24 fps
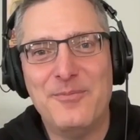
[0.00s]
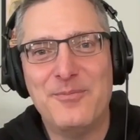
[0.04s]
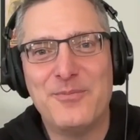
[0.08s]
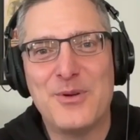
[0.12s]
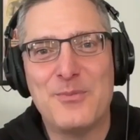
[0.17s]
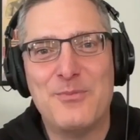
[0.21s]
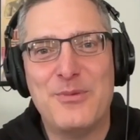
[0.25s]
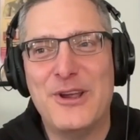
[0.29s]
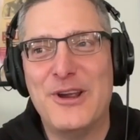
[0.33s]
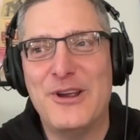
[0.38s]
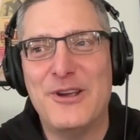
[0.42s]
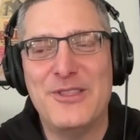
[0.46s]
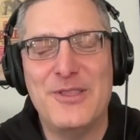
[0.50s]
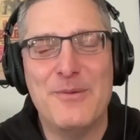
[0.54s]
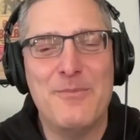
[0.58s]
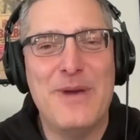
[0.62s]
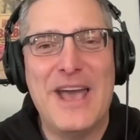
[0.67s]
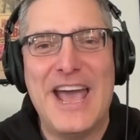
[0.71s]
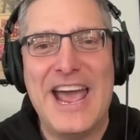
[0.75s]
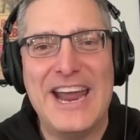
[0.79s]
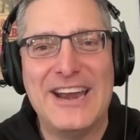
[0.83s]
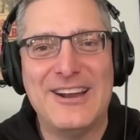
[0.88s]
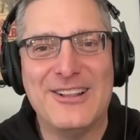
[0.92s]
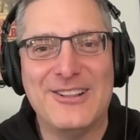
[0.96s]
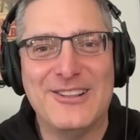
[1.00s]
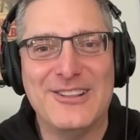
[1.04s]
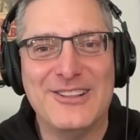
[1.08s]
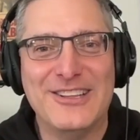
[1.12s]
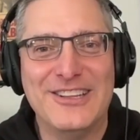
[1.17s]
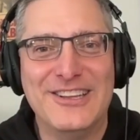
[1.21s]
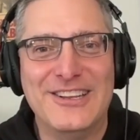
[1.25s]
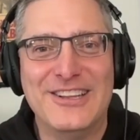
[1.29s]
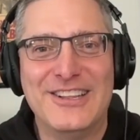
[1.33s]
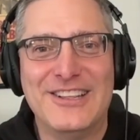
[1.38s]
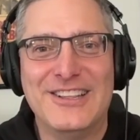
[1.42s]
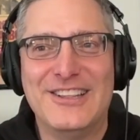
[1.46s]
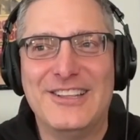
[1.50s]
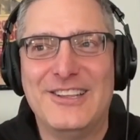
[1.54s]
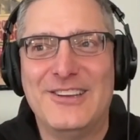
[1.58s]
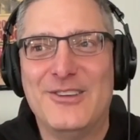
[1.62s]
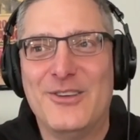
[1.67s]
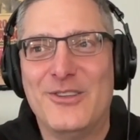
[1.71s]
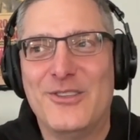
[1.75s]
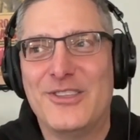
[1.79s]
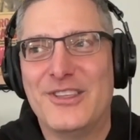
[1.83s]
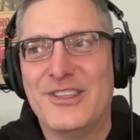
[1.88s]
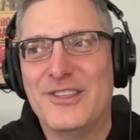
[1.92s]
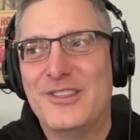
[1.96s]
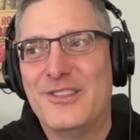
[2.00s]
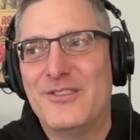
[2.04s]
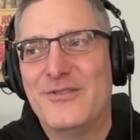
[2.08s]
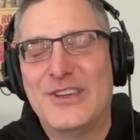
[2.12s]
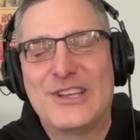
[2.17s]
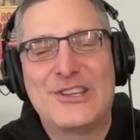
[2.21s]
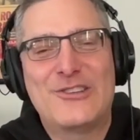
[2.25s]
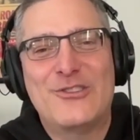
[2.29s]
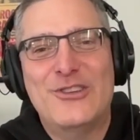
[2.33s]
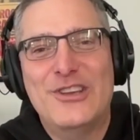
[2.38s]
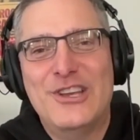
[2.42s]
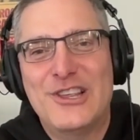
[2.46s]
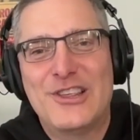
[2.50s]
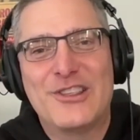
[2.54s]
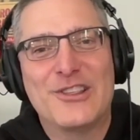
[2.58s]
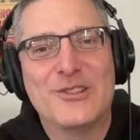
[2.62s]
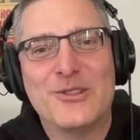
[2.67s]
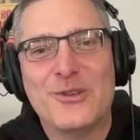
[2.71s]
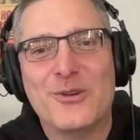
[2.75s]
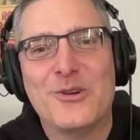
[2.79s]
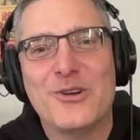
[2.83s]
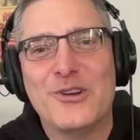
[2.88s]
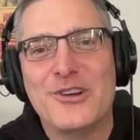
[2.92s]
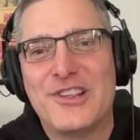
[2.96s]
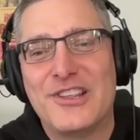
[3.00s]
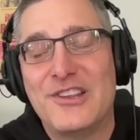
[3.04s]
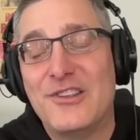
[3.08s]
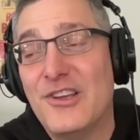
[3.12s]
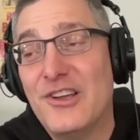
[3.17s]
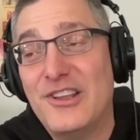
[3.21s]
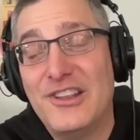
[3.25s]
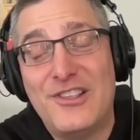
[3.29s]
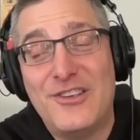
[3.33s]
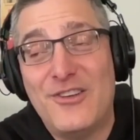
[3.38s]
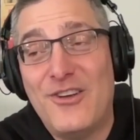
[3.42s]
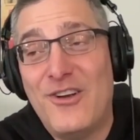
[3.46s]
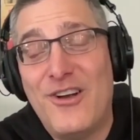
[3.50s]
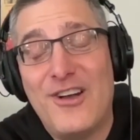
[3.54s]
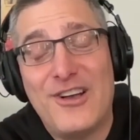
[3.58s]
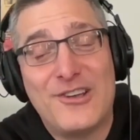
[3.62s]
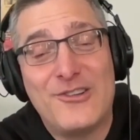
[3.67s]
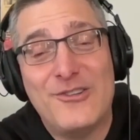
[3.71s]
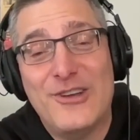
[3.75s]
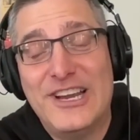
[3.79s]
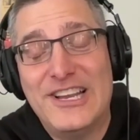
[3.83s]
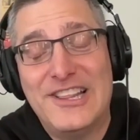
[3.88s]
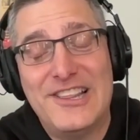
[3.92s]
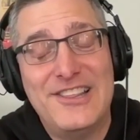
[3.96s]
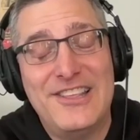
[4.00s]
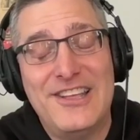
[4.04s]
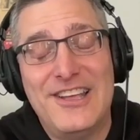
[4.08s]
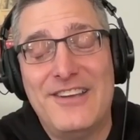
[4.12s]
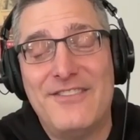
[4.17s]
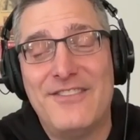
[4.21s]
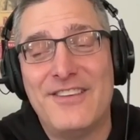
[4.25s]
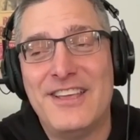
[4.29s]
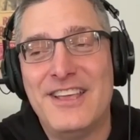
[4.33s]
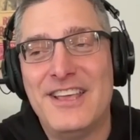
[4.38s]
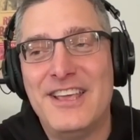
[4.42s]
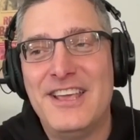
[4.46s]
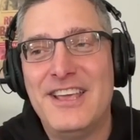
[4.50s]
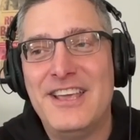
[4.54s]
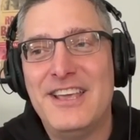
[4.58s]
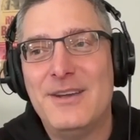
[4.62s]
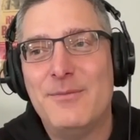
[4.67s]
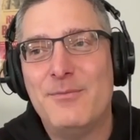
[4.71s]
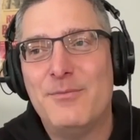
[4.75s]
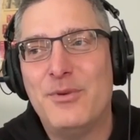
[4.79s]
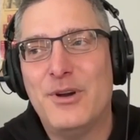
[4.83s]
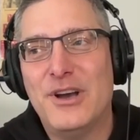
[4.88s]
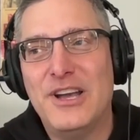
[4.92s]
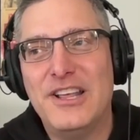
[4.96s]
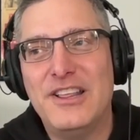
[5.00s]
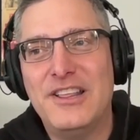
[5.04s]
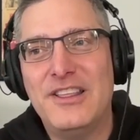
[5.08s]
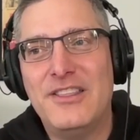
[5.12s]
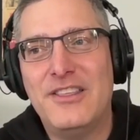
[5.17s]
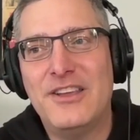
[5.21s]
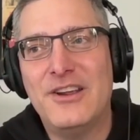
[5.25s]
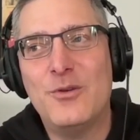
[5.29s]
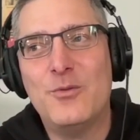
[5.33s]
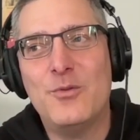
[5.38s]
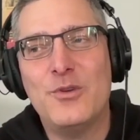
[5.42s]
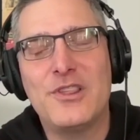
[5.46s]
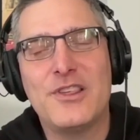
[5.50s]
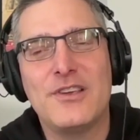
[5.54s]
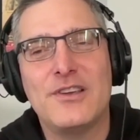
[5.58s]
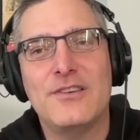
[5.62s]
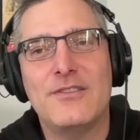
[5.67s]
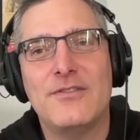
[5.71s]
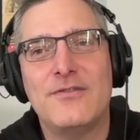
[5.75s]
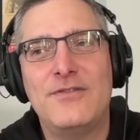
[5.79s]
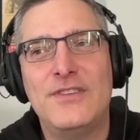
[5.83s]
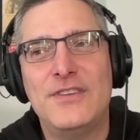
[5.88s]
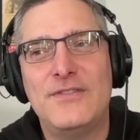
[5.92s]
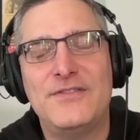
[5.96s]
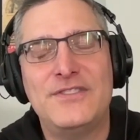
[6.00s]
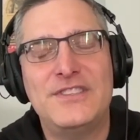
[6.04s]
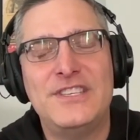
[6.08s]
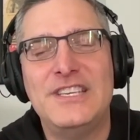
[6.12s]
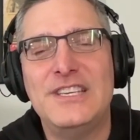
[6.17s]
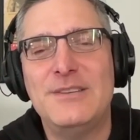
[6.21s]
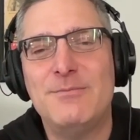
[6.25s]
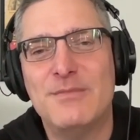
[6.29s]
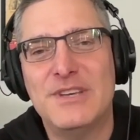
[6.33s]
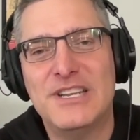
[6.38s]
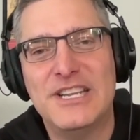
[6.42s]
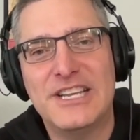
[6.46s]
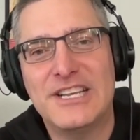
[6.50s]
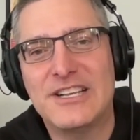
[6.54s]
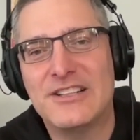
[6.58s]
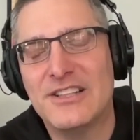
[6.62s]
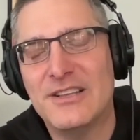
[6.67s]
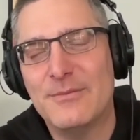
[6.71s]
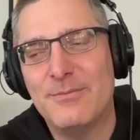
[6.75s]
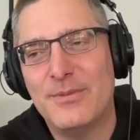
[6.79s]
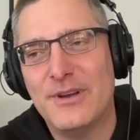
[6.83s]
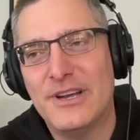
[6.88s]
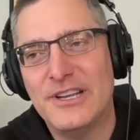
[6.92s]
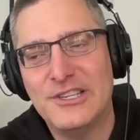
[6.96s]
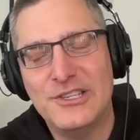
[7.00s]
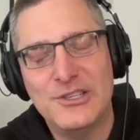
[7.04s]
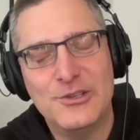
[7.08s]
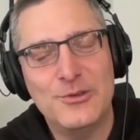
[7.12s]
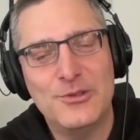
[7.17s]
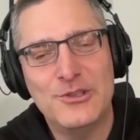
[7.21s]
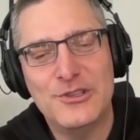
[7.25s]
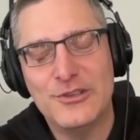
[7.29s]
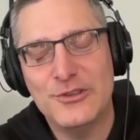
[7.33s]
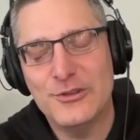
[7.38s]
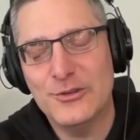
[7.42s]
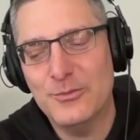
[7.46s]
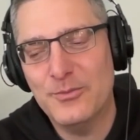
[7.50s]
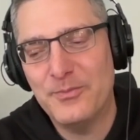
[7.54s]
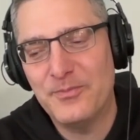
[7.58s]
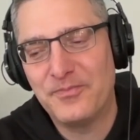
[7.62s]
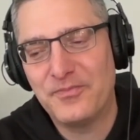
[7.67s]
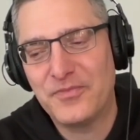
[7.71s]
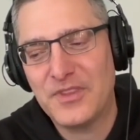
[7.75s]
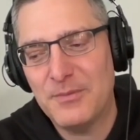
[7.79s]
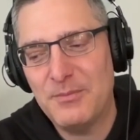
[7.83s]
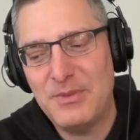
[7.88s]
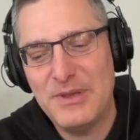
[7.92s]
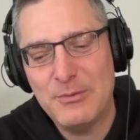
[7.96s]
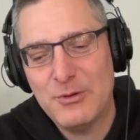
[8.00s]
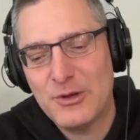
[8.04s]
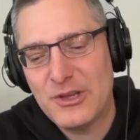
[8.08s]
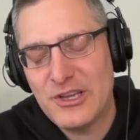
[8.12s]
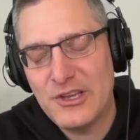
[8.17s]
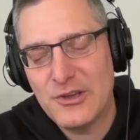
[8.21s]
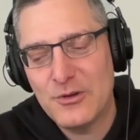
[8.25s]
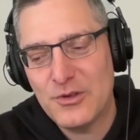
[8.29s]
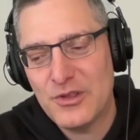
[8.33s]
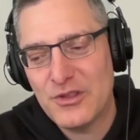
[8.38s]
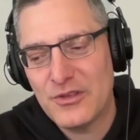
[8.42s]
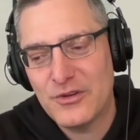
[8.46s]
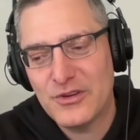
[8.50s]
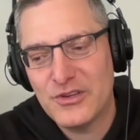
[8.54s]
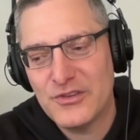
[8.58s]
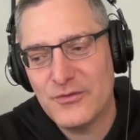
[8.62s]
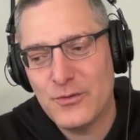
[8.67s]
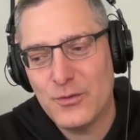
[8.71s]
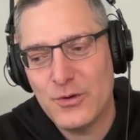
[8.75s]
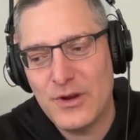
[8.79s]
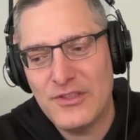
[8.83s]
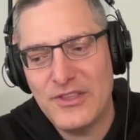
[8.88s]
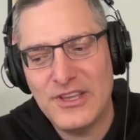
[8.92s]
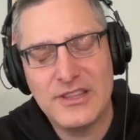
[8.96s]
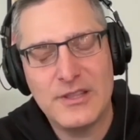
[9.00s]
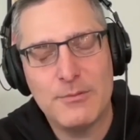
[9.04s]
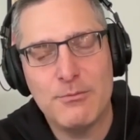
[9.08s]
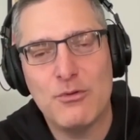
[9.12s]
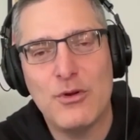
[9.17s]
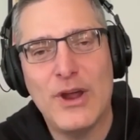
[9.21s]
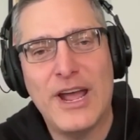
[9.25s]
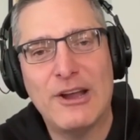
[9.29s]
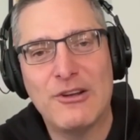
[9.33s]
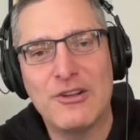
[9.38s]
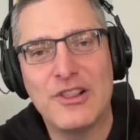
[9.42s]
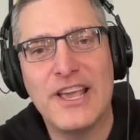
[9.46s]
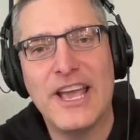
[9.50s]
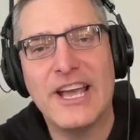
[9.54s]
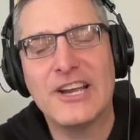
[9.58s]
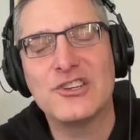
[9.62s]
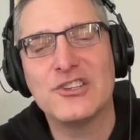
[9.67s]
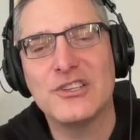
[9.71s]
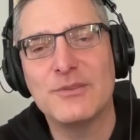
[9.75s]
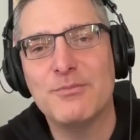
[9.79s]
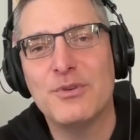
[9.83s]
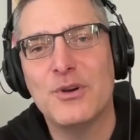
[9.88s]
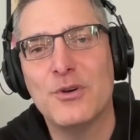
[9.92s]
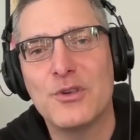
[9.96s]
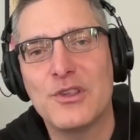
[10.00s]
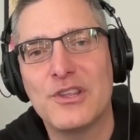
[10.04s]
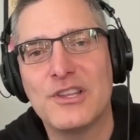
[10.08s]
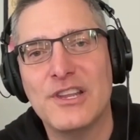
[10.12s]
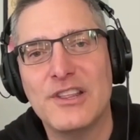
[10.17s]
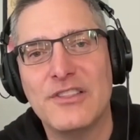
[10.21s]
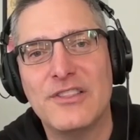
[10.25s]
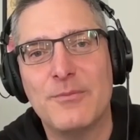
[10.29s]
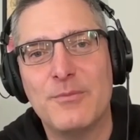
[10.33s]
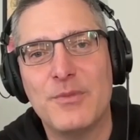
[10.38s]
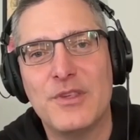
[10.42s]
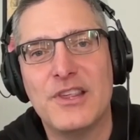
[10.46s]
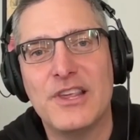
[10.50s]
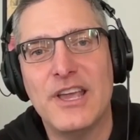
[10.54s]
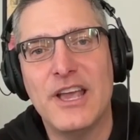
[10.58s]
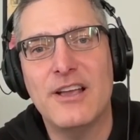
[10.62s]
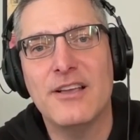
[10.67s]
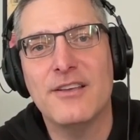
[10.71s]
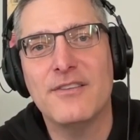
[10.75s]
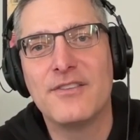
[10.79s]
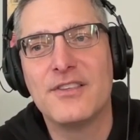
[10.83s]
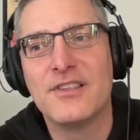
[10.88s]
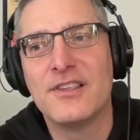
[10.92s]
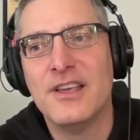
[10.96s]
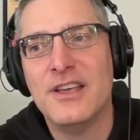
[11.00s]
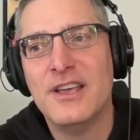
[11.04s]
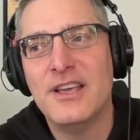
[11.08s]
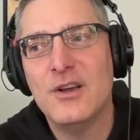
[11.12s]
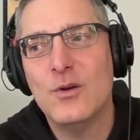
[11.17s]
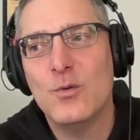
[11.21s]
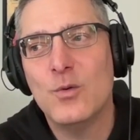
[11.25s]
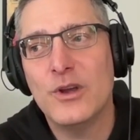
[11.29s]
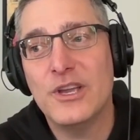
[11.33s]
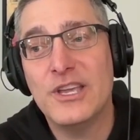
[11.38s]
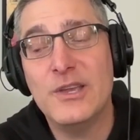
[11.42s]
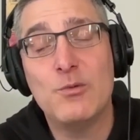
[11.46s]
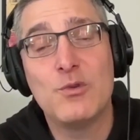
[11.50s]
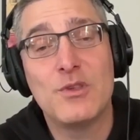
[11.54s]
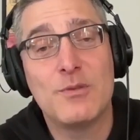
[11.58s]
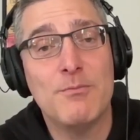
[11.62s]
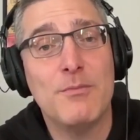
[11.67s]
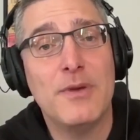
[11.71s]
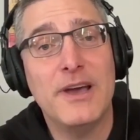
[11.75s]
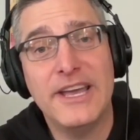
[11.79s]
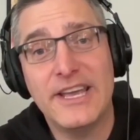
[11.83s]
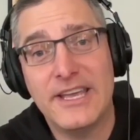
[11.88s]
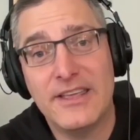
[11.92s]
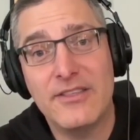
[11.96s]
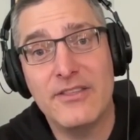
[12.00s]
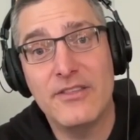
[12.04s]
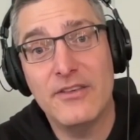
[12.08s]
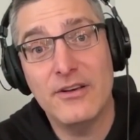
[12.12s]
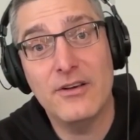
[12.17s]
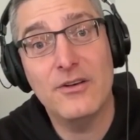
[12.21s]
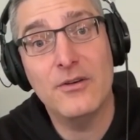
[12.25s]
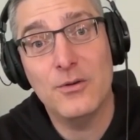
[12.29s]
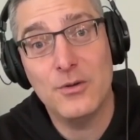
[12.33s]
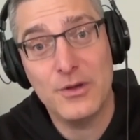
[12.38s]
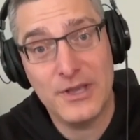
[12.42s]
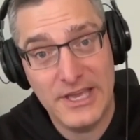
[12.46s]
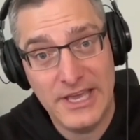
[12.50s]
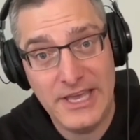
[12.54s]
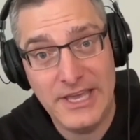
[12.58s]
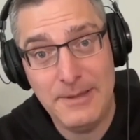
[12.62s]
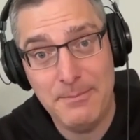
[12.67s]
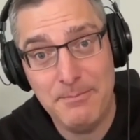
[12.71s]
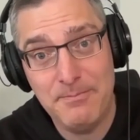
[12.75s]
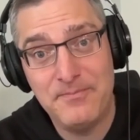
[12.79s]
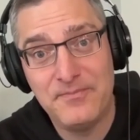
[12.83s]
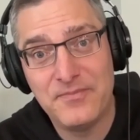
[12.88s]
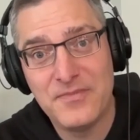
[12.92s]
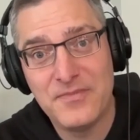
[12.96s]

preparing the battle, and the victory is the Lord's, and it's all great stuff. But there was a 15-minute clip on YouTube, and people can go search for it. I think the Browns actually posted it themselves, where he was mic'd the whole game.